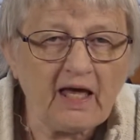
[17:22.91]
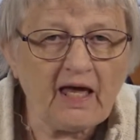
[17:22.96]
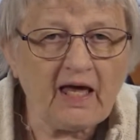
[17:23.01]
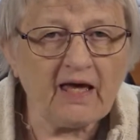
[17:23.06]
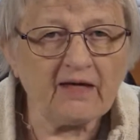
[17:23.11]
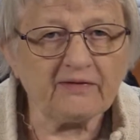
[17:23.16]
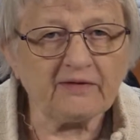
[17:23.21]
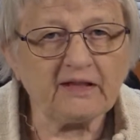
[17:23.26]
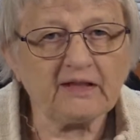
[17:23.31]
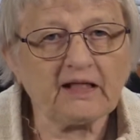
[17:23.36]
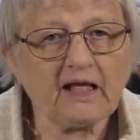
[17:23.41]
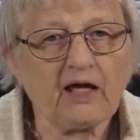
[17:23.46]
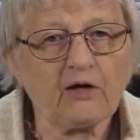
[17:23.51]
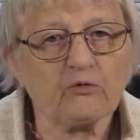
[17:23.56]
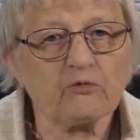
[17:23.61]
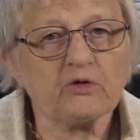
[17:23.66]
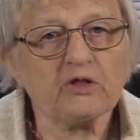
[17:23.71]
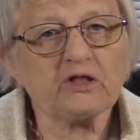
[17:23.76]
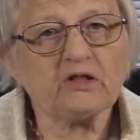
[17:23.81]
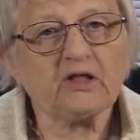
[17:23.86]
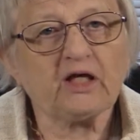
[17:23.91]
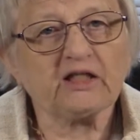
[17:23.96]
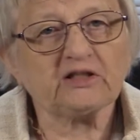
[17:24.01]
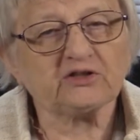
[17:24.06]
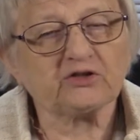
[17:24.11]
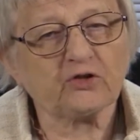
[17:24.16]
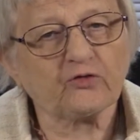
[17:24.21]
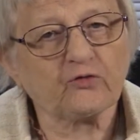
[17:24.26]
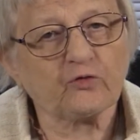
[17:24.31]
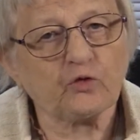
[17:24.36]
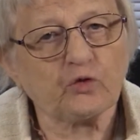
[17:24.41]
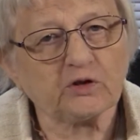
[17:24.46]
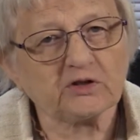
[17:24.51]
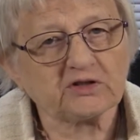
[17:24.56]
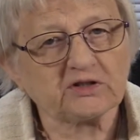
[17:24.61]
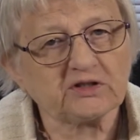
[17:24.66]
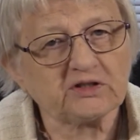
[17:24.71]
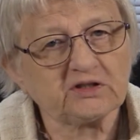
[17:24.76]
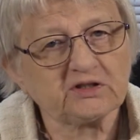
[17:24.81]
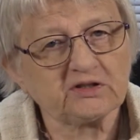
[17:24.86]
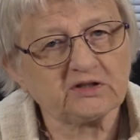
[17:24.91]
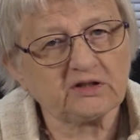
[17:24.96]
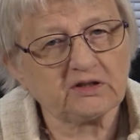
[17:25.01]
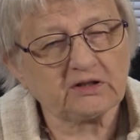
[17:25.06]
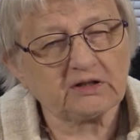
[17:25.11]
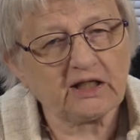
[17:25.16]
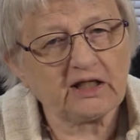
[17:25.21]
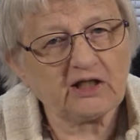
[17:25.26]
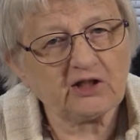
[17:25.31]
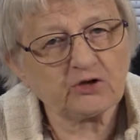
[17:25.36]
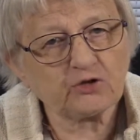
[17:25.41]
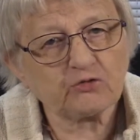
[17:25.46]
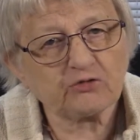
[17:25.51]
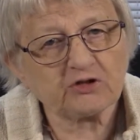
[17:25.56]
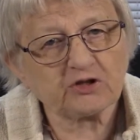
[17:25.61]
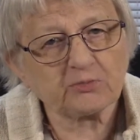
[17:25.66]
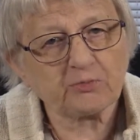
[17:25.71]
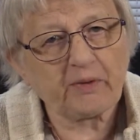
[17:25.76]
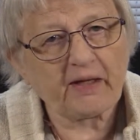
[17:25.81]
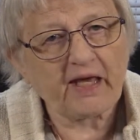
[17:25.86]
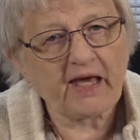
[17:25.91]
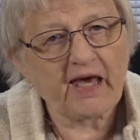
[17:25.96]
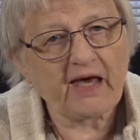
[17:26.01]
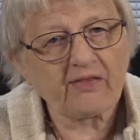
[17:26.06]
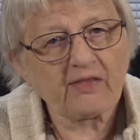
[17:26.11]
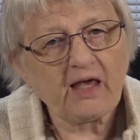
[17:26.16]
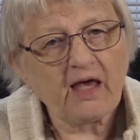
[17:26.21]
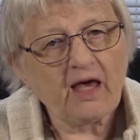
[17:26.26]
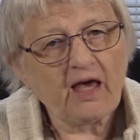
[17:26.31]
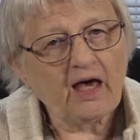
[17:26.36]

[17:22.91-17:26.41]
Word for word: And then I realized, of course, this is a dangerous path.